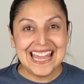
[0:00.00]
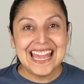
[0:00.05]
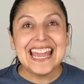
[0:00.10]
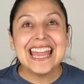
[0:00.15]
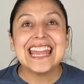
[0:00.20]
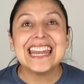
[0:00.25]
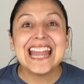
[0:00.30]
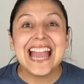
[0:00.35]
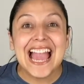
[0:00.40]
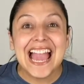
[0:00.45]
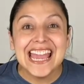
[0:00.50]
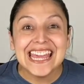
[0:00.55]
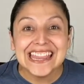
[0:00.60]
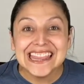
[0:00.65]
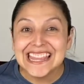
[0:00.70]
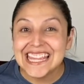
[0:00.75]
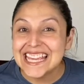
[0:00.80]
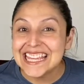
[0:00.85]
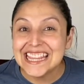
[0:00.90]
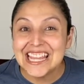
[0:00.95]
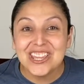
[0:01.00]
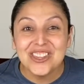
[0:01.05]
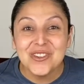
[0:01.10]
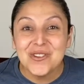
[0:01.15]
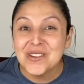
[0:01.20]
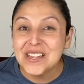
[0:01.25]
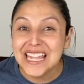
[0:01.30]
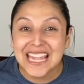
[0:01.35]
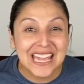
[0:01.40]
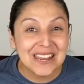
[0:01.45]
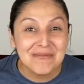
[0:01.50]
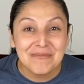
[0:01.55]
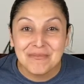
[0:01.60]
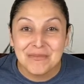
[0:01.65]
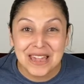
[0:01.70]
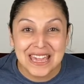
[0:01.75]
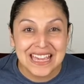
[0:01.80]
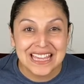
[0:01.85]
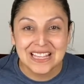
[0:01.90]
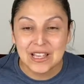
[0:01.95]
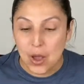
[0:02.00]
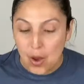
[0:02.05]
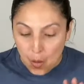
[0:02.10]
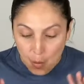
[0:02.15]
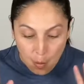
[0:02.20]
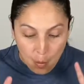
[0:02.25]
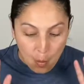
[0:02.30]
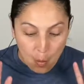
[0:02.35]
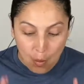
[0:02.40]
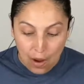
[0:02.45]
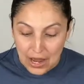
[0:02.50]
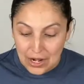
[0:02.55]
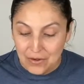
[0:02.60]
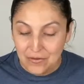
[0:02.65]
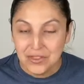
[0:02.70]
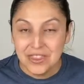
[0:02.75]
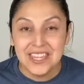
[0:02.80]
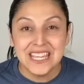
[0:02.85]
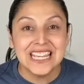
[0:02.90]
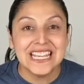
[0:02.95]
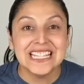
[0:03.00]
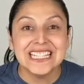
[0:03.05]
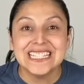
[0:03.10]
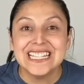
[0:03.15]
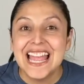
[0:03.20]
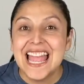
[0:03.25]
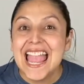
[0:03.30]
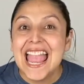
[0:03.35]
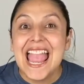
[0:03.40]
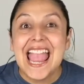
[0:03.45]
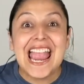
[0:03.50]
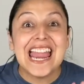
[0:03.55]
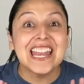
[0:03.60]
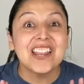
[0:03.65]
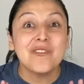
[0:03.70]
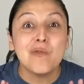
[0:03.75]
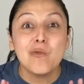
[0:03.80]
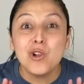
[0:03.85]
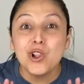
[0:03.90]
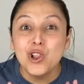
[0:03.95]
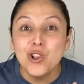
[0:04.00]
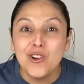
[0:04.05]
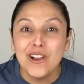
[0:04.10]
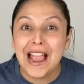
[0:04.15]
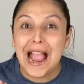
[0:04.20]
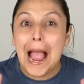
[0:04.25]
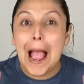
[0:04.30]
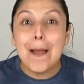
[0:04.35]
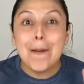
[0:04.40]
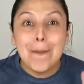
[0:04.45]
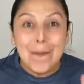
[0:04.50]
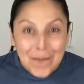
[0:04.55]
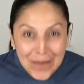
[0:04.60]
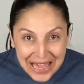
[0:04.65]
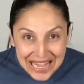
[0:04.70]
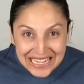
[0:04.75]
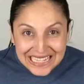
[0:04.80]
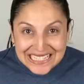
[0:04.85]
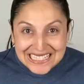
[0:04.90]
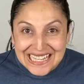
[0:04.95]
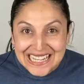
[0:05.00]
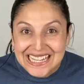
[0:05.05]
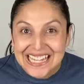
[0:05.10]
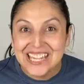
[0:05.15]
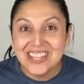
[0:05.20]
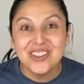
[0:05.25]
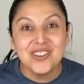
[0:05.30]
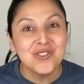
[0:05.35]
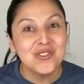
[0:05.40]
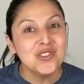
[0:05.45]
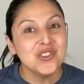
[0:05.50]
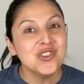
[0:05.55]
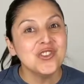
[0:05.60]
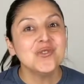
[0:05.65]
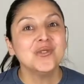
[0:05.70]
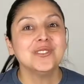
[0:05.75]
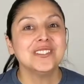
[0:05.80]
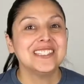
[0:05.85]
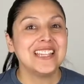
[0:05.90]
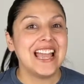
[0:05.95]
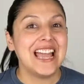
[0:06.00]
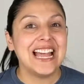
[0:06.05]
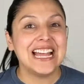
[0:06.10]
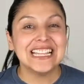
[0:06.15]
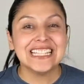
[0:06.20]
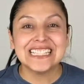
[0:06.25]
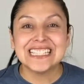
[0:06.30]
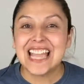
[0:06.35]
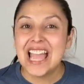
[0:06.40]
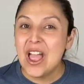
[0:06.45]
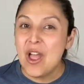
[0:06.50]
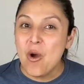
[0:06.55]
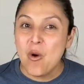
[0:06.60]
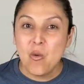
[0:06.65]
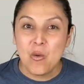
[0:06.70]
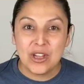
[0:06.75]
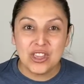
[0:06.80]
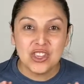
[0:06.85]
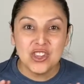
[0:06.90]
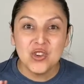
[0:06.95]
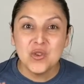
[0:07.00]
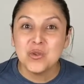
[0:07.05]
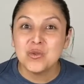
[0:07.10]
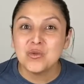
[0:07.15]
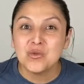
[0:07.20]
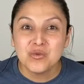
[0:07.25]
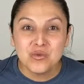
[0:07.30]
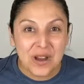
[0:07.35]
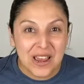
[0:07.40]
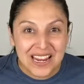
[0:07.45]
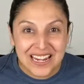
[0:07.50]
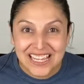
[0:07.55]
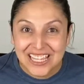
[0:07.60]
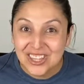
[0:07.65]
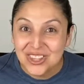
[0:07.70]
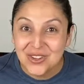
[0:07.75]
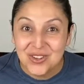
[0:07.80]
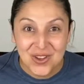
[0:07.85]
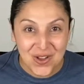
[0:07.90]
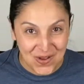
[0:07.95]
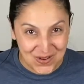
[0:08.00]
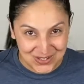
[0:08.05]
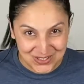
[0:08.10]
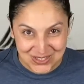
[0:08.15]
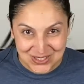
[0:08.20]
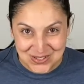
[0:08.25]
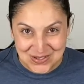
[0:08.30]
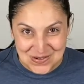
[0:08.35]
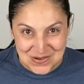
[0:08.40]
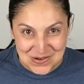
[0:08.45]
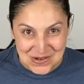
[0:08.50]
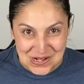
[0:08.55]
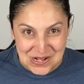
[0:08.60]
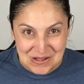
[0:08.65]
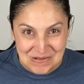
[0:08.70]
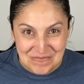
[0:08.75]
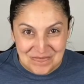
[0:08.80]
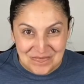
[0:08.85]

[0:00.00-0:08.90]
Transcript: And I think that you can make one of these and it will look amazing in your new desk when you're ready to go to school.